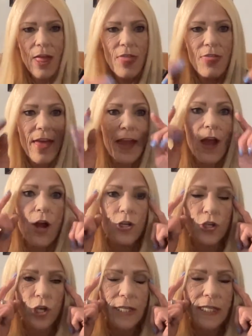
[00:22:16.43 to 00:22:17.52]
they are
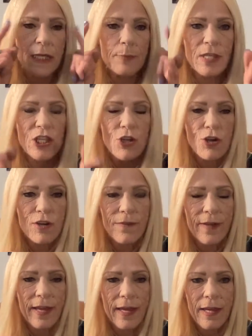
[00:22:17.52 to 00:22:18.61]
just
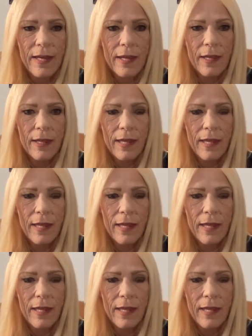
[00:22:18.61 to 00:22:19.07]
observing